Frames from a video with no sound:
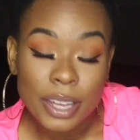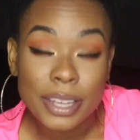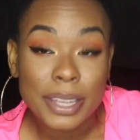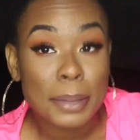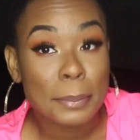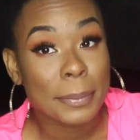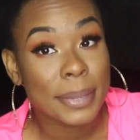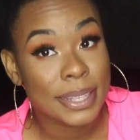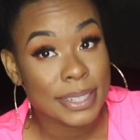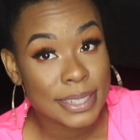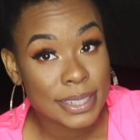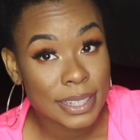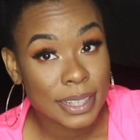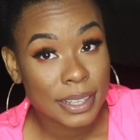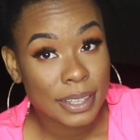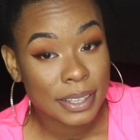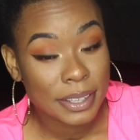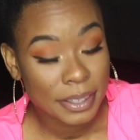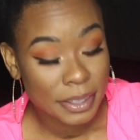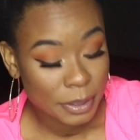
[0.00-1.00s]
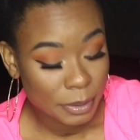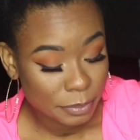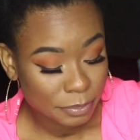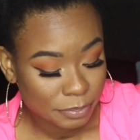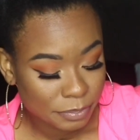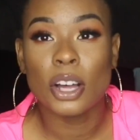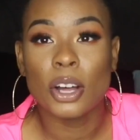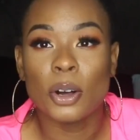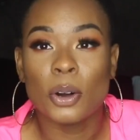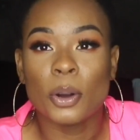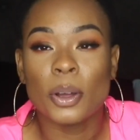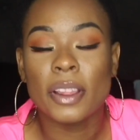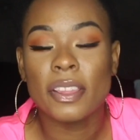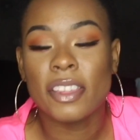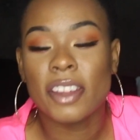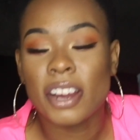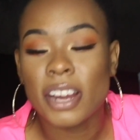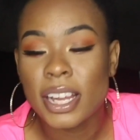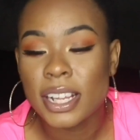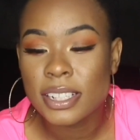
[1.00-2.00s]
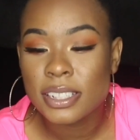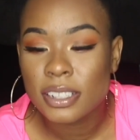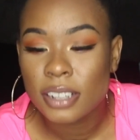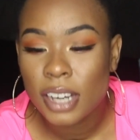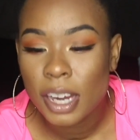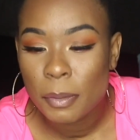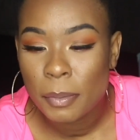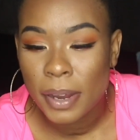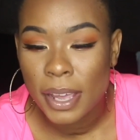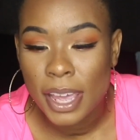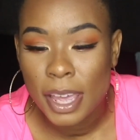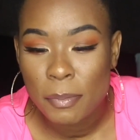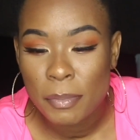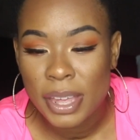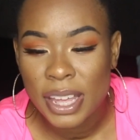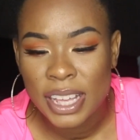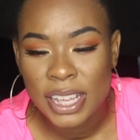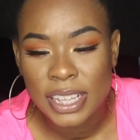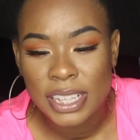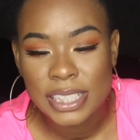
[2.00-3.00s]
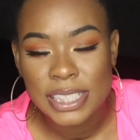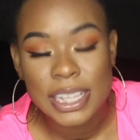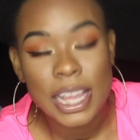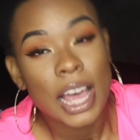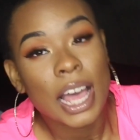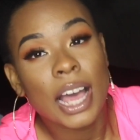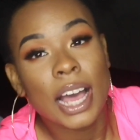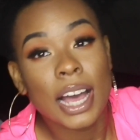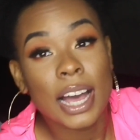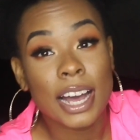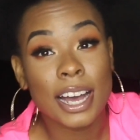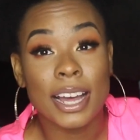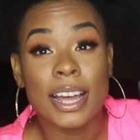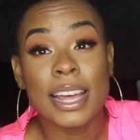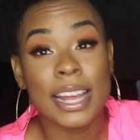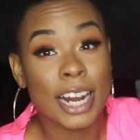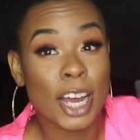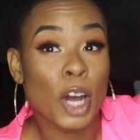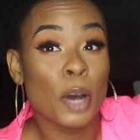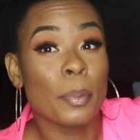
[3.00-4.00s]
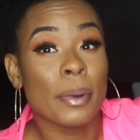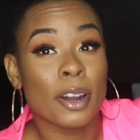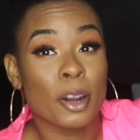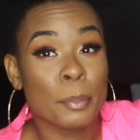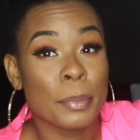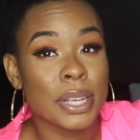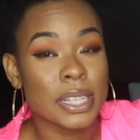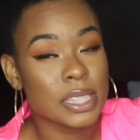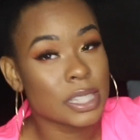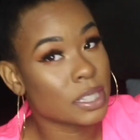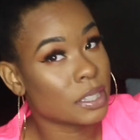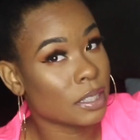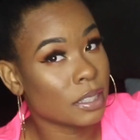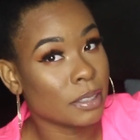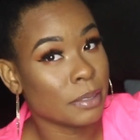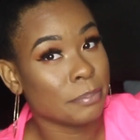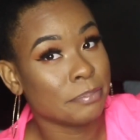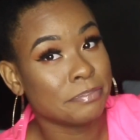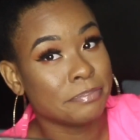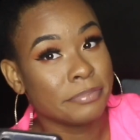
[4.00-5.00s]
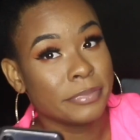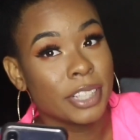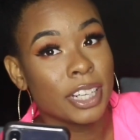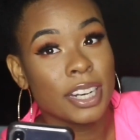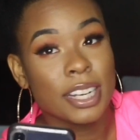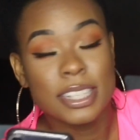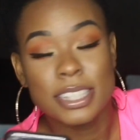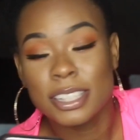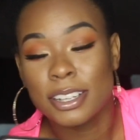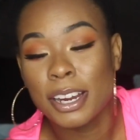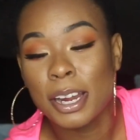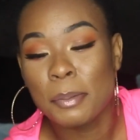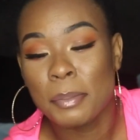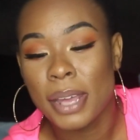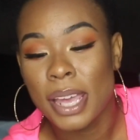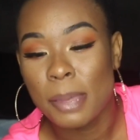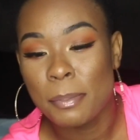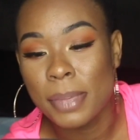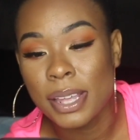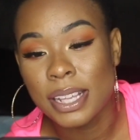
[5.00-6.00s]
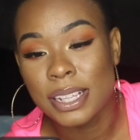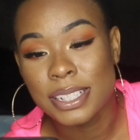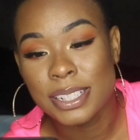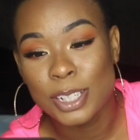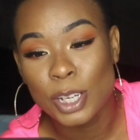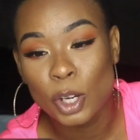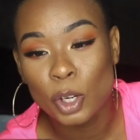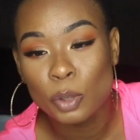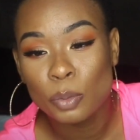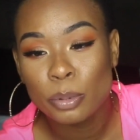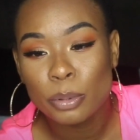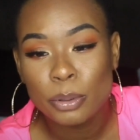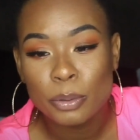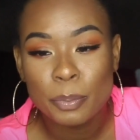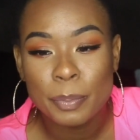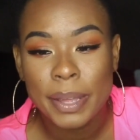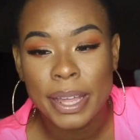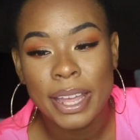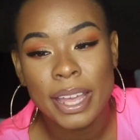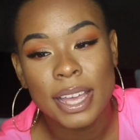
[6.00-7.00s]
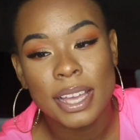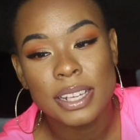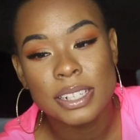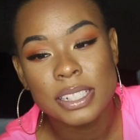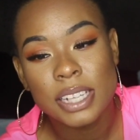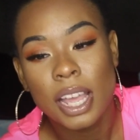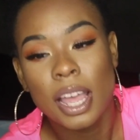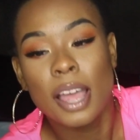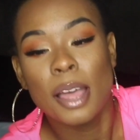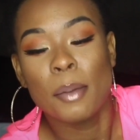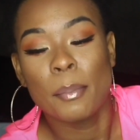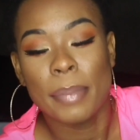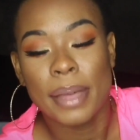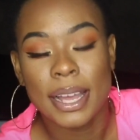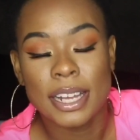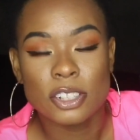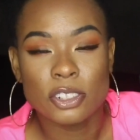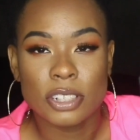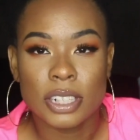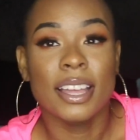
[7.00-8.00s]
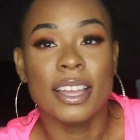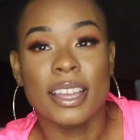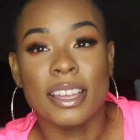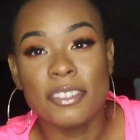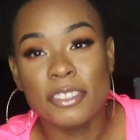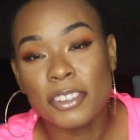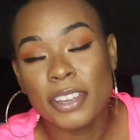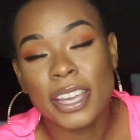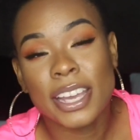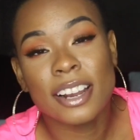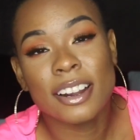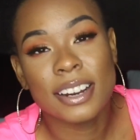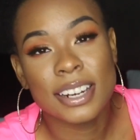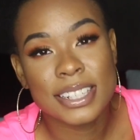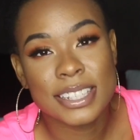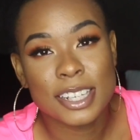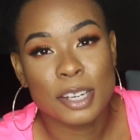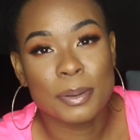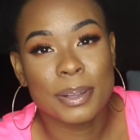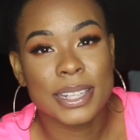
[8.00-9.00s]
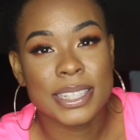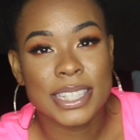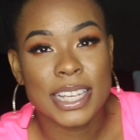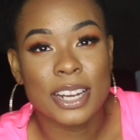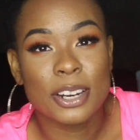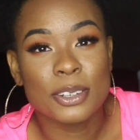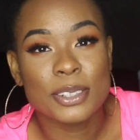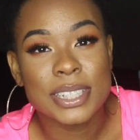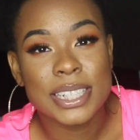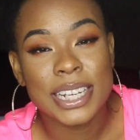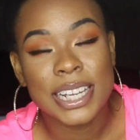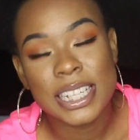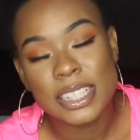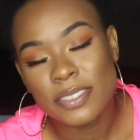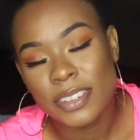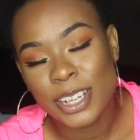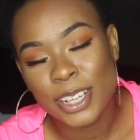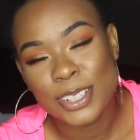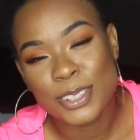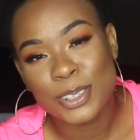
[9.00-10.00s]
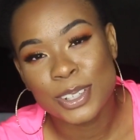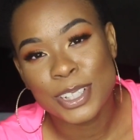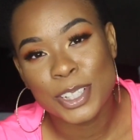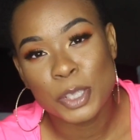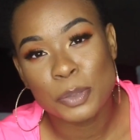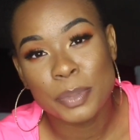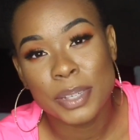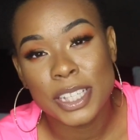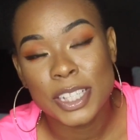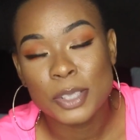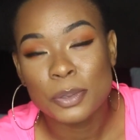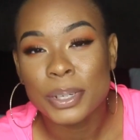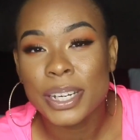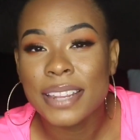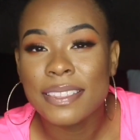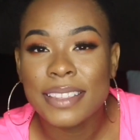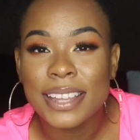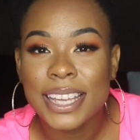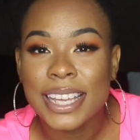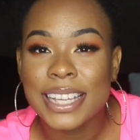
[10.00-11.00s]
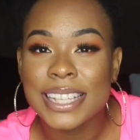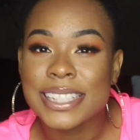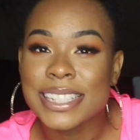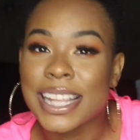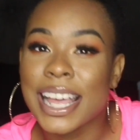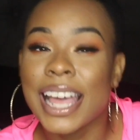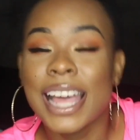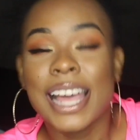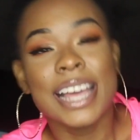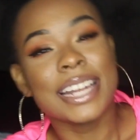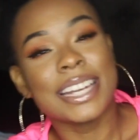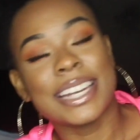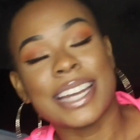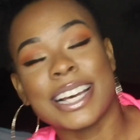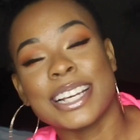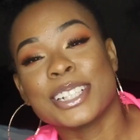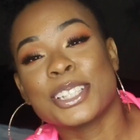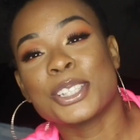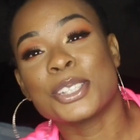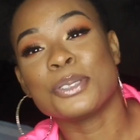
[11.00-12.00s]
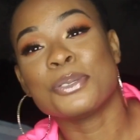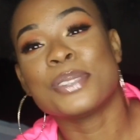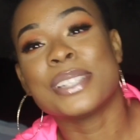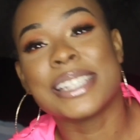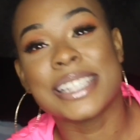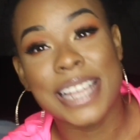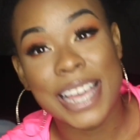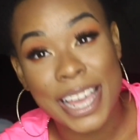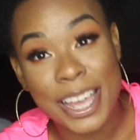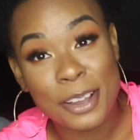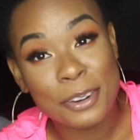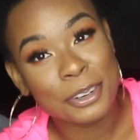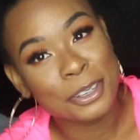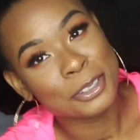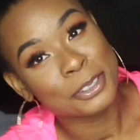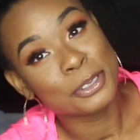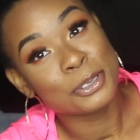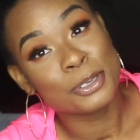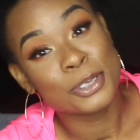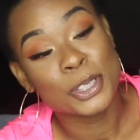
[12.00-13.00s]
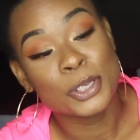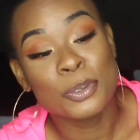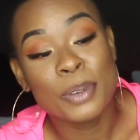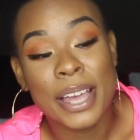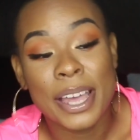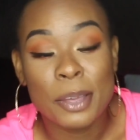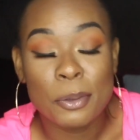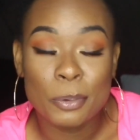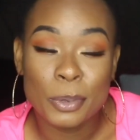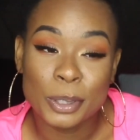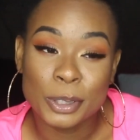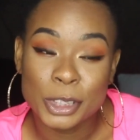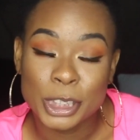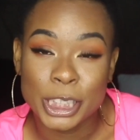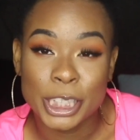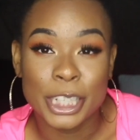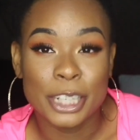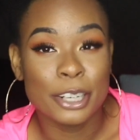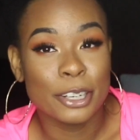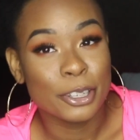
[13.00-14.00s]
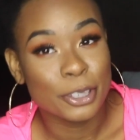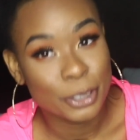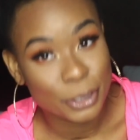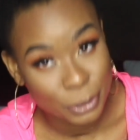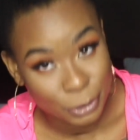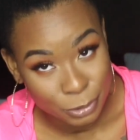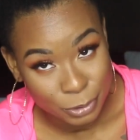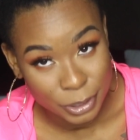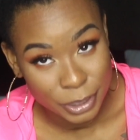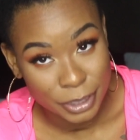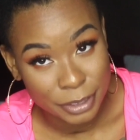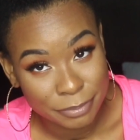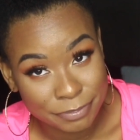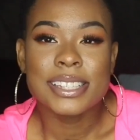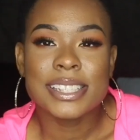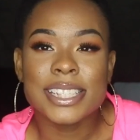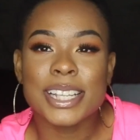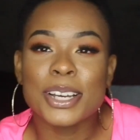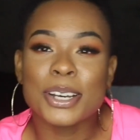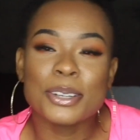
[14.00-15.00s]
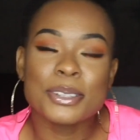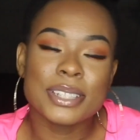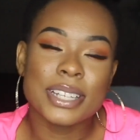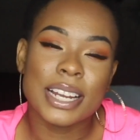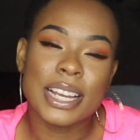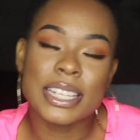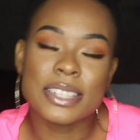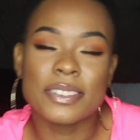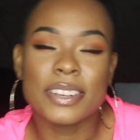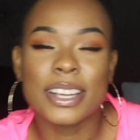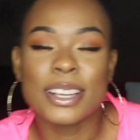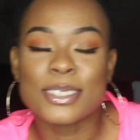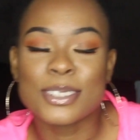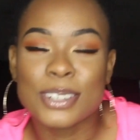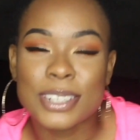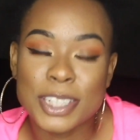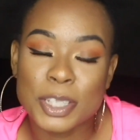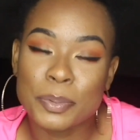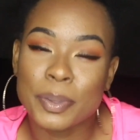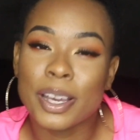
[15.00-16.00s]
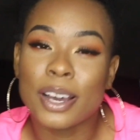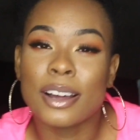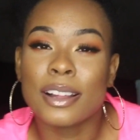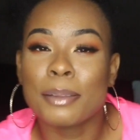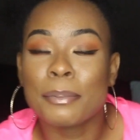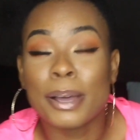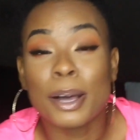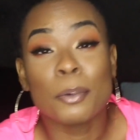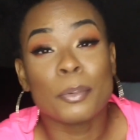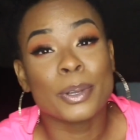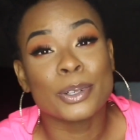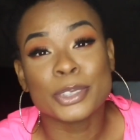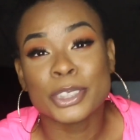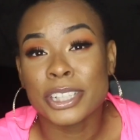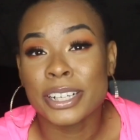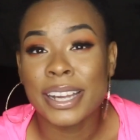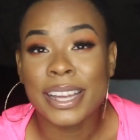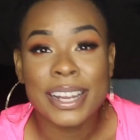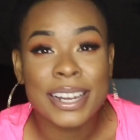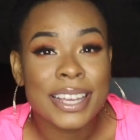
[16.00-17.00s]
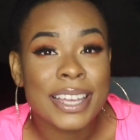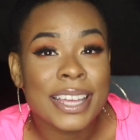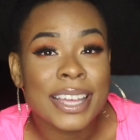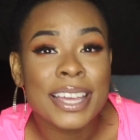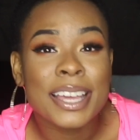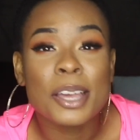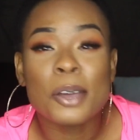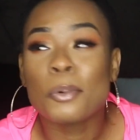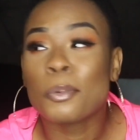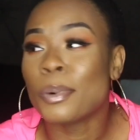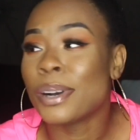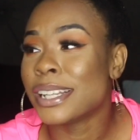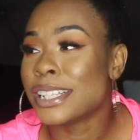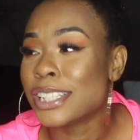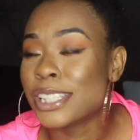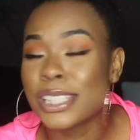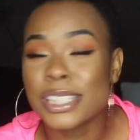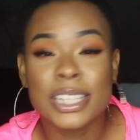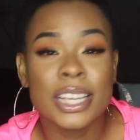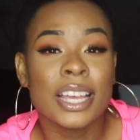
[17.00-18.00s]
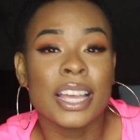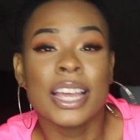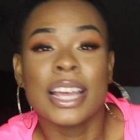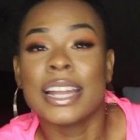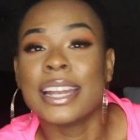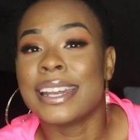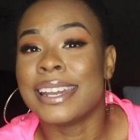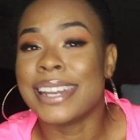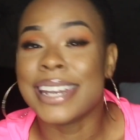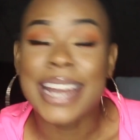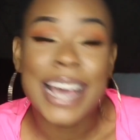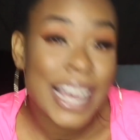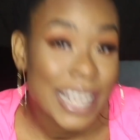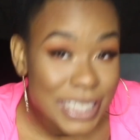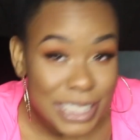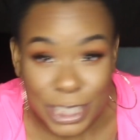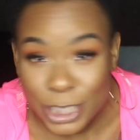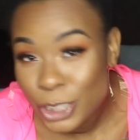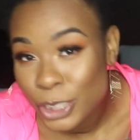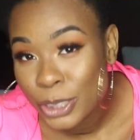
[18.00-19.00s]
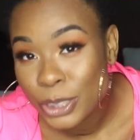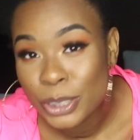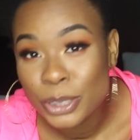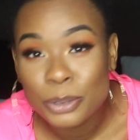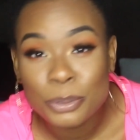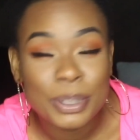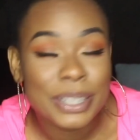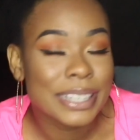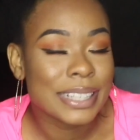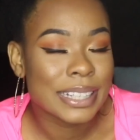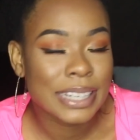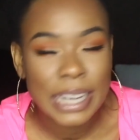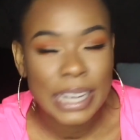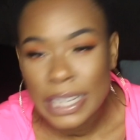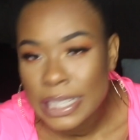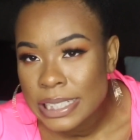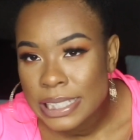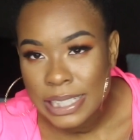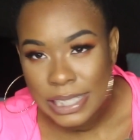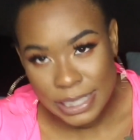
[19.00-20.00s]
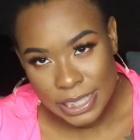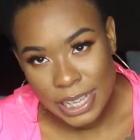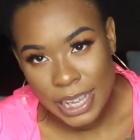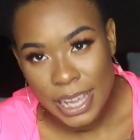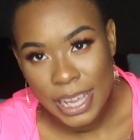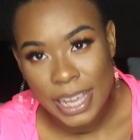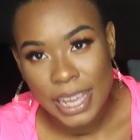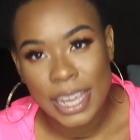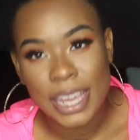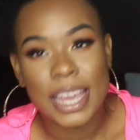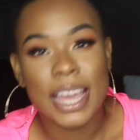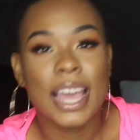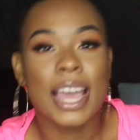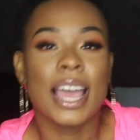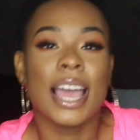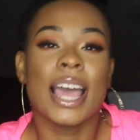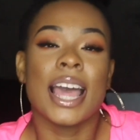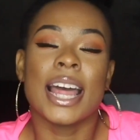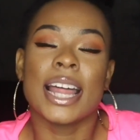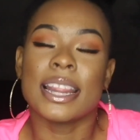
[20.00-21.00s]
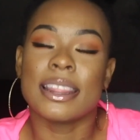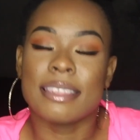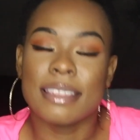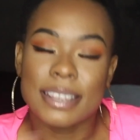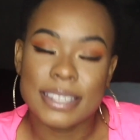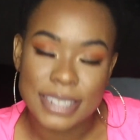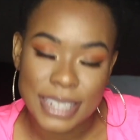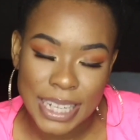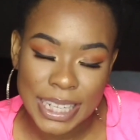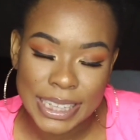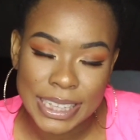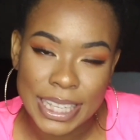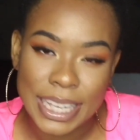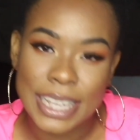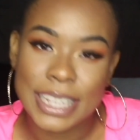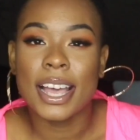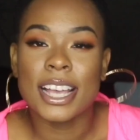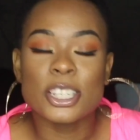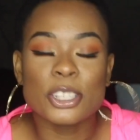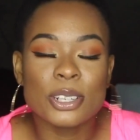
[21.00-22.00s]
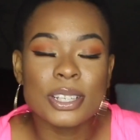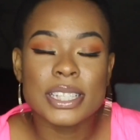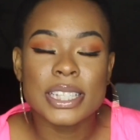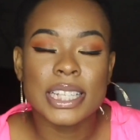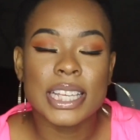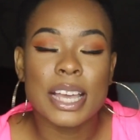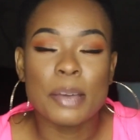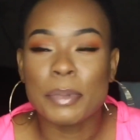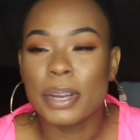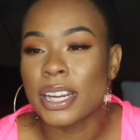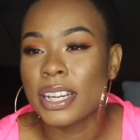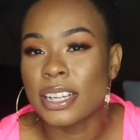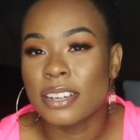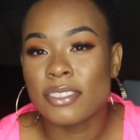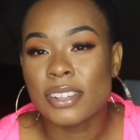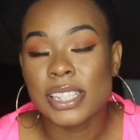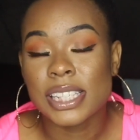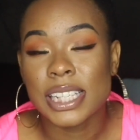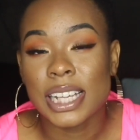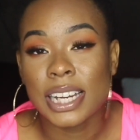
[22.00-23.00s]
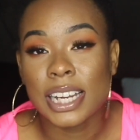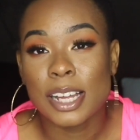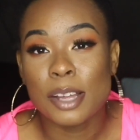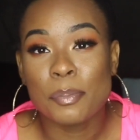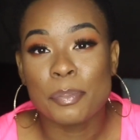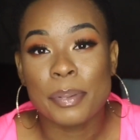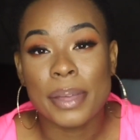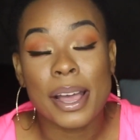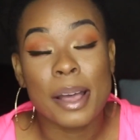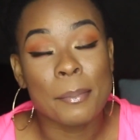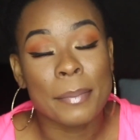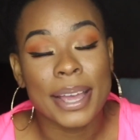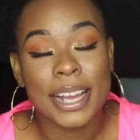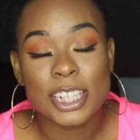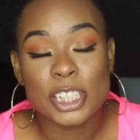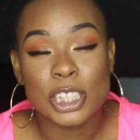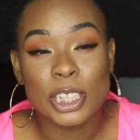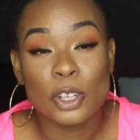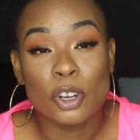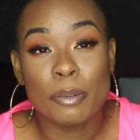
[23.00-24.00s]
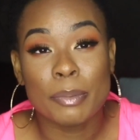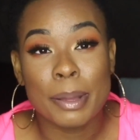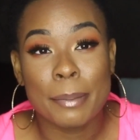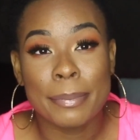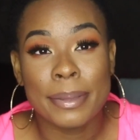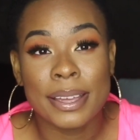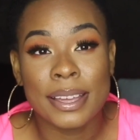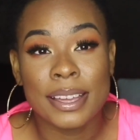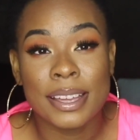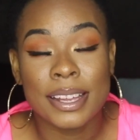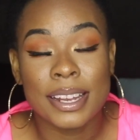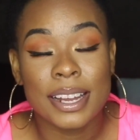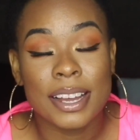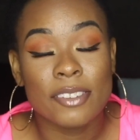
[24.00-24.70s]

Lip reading: Give me a second. Oh, their Instagram name is and I hope I don't mess this up. Their Instagram name is Noble Page Patrick. If you can't already tell by the title, today's video is going to be 20 things not to say or do to a wheelchair user. So today's video is going to be all about wheelchair etiquette, what not to do, what not to say, things like that. As you can see, I'm in a different setup. I'm actually on my bed.